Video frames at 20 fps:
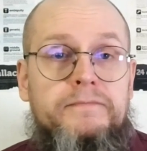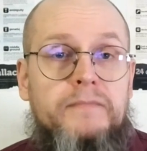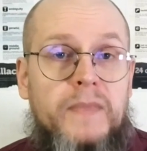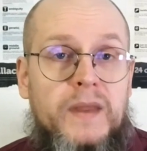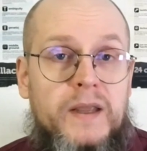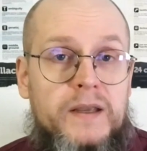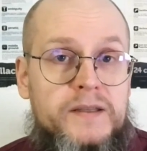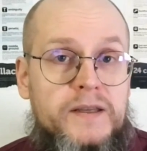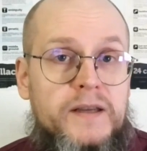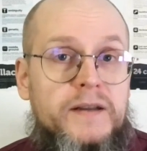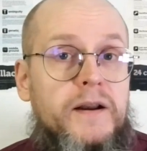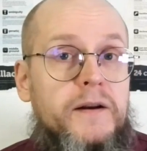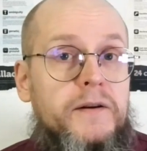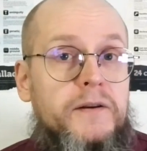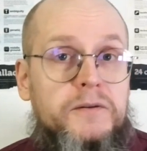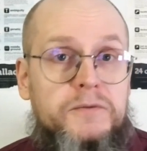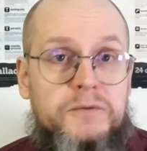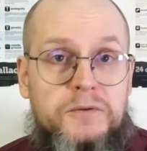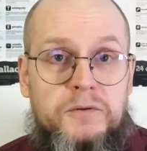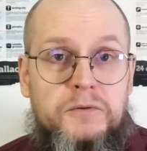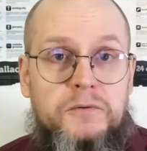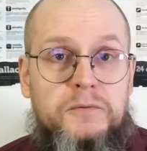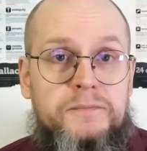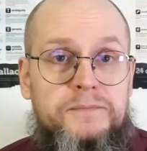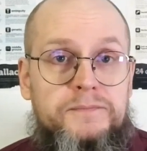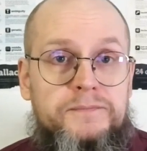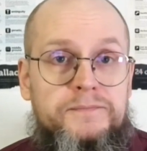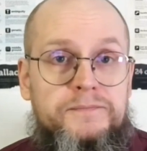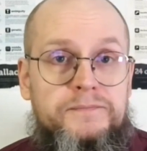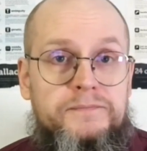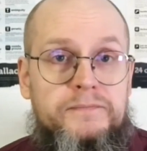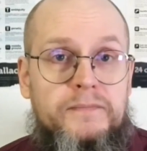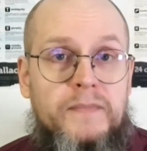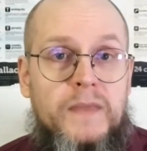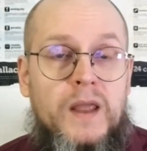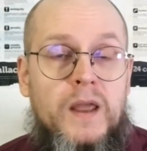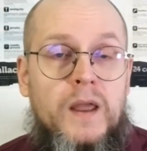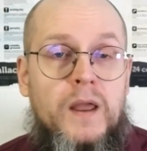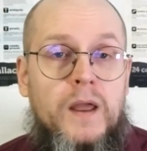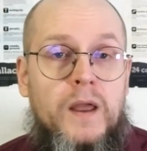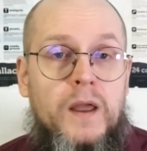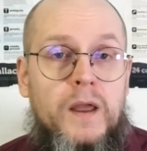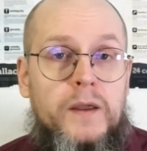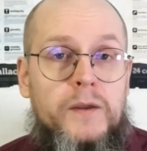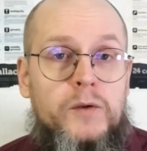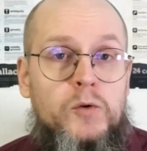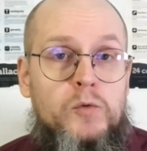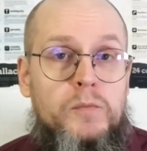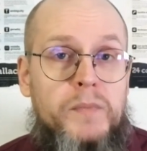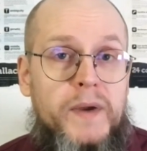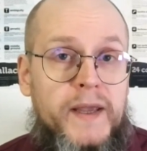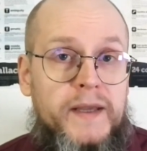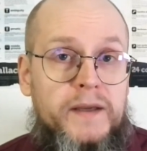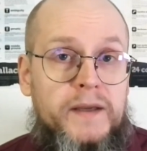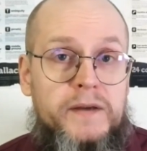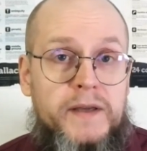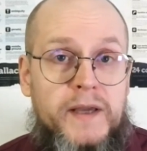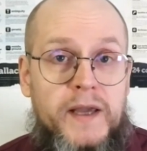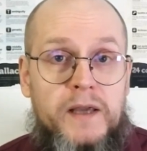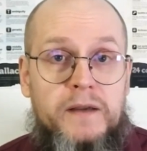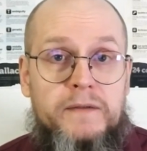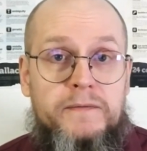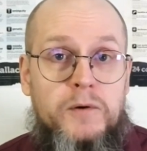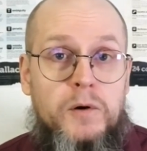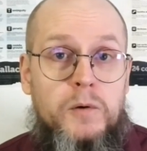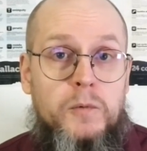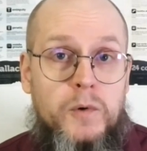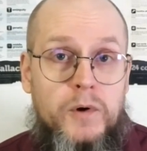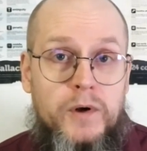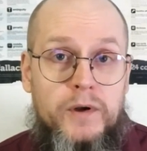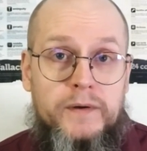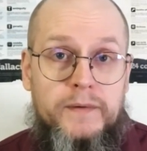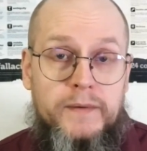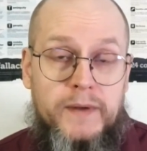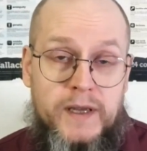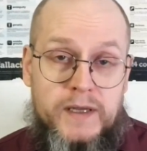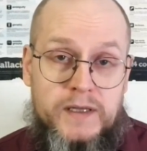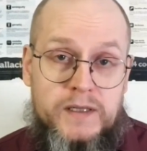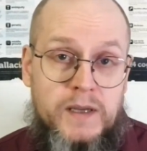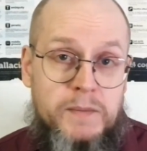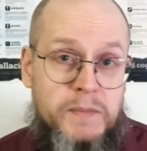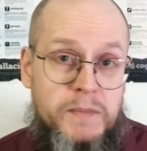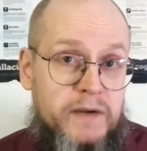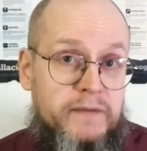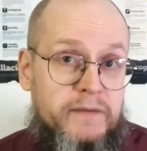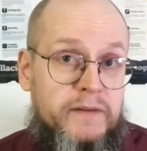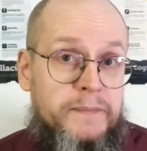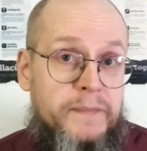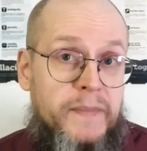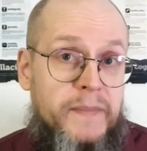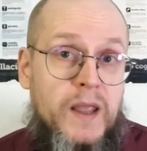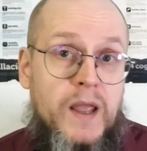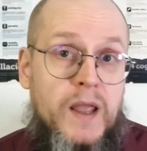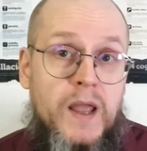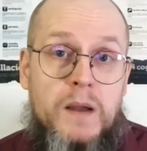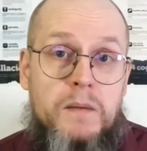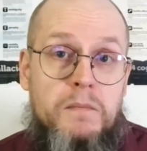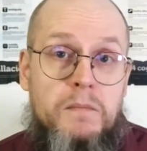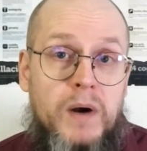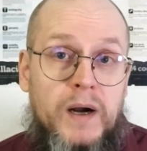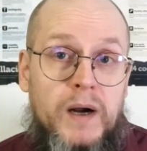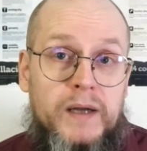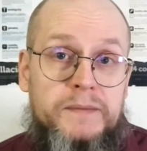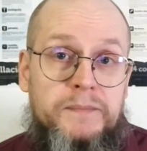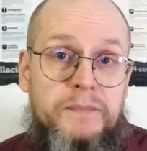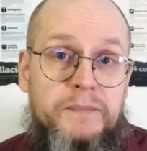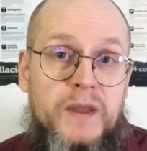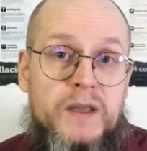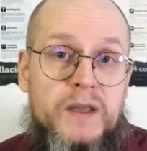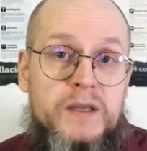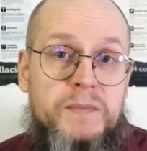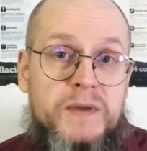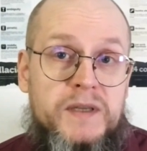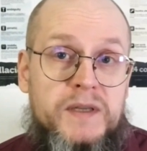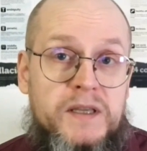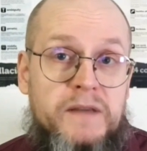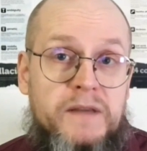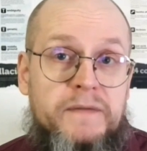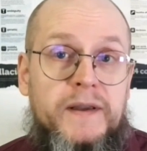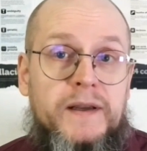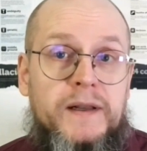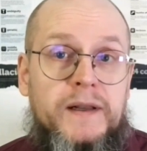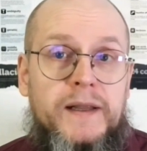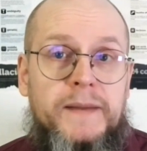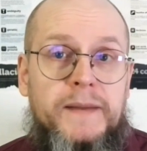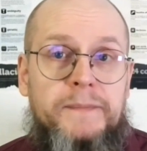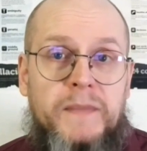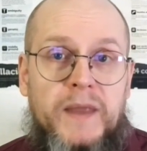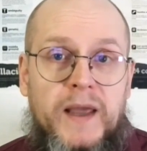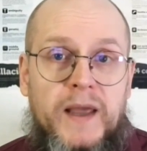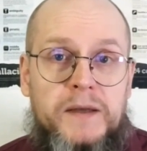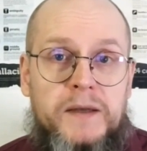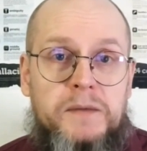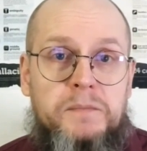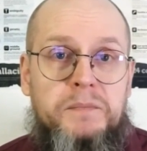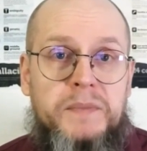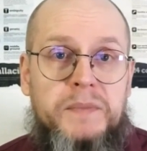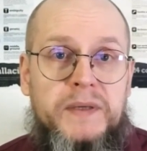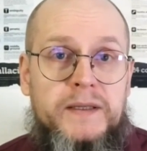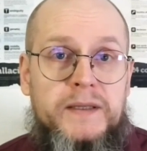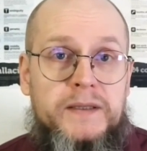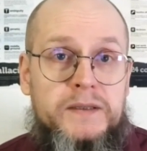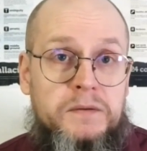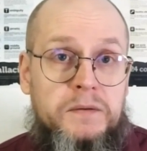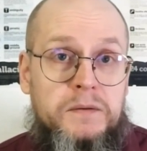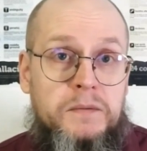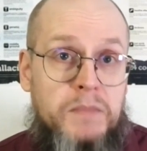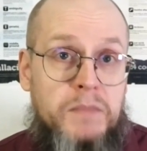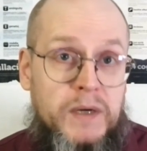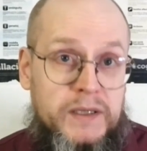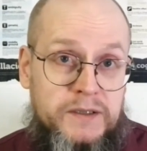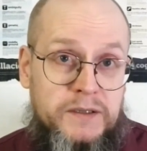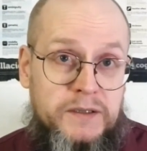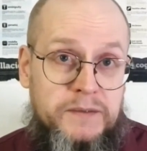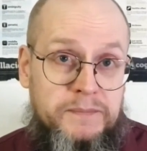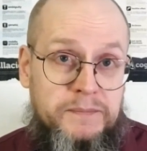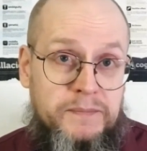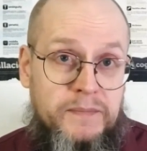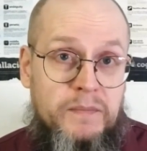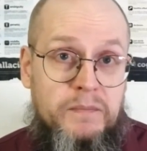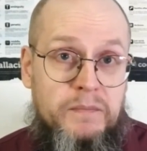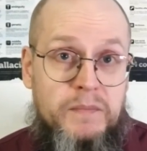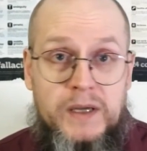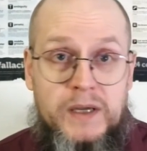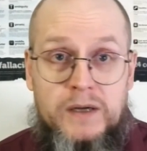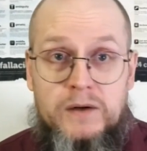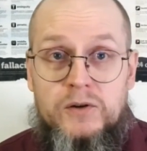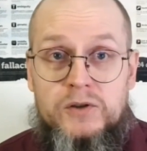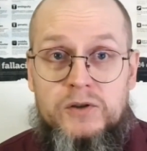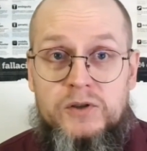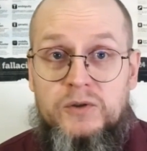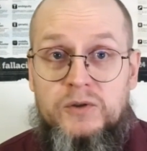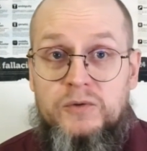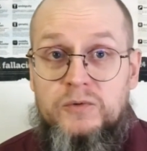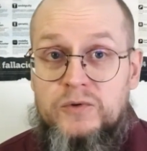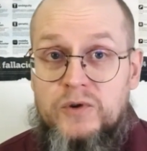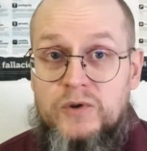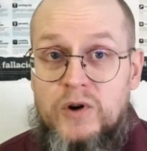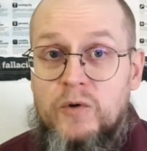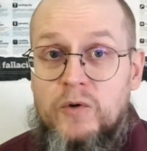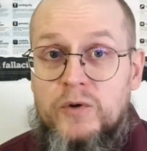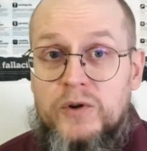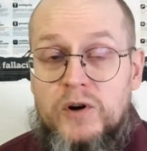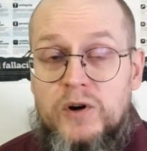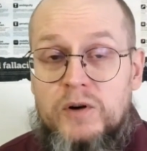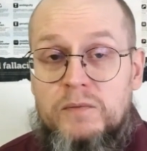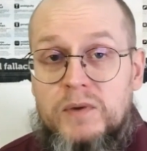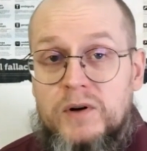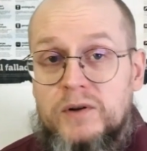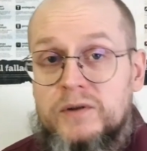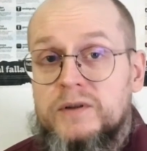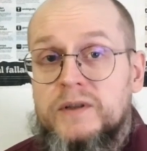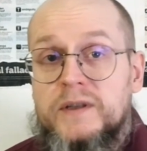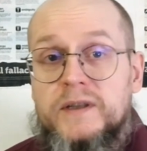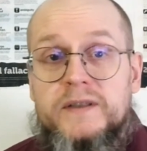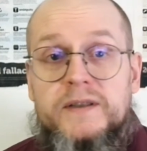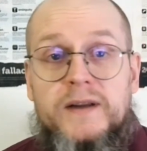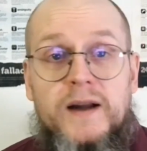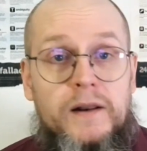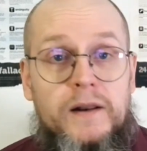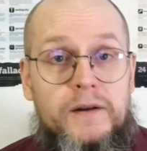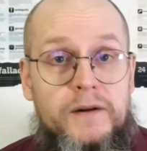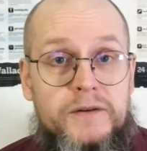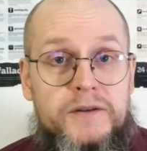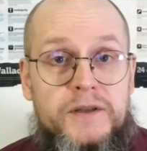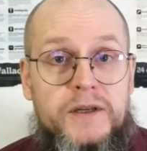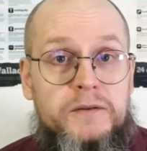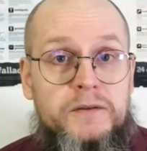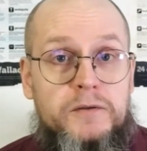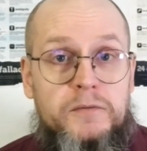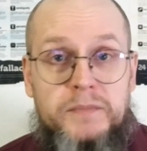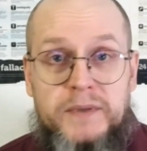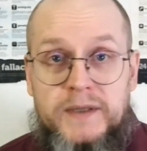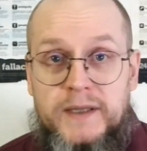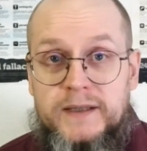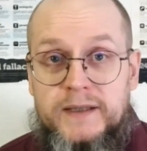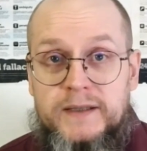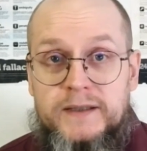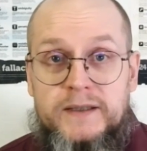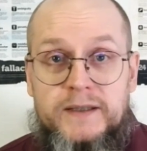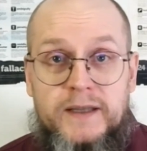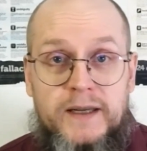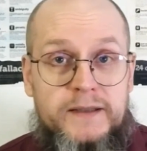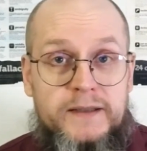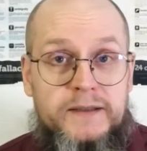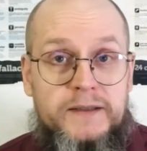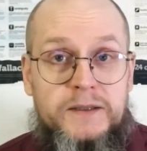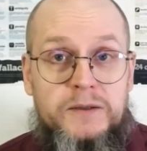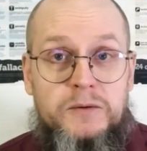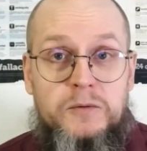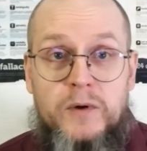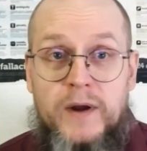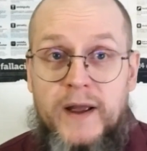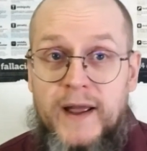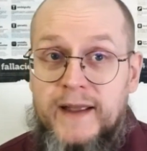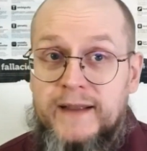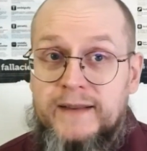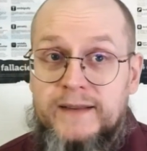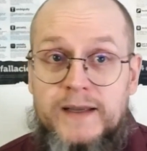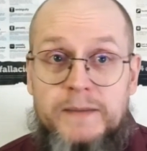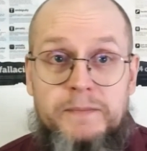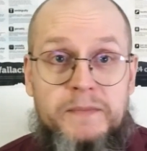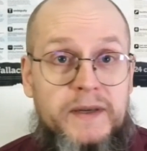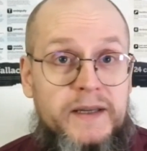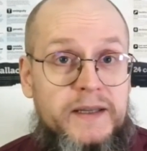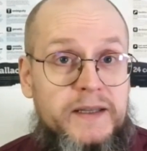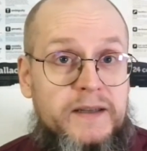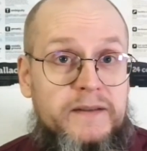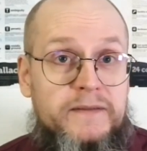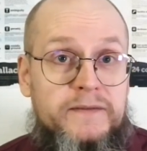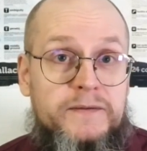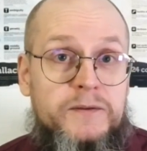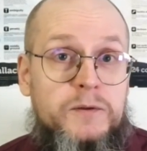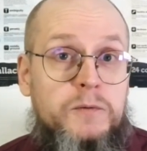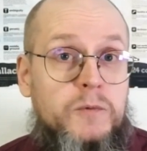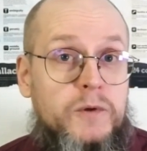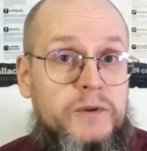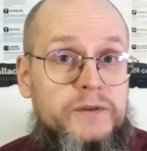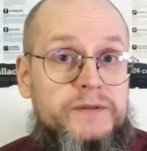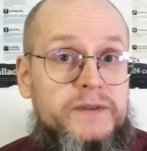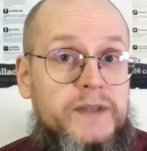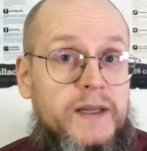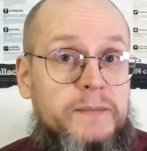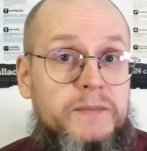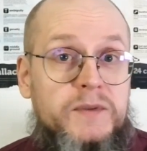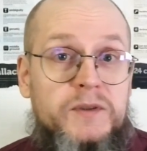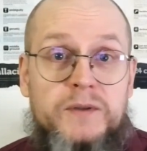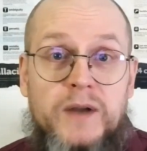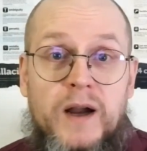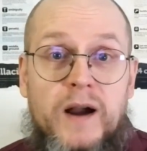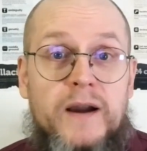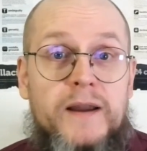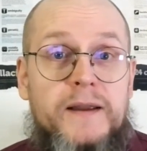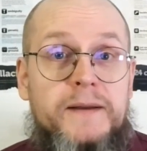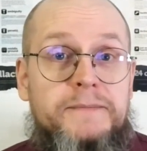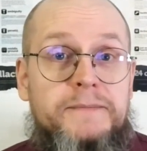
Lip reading: Scenario 2. You bake a cake for work as above, but specifically add peanut butter because you know your boss is allergic to peanuts and you hate them enough to want them to die.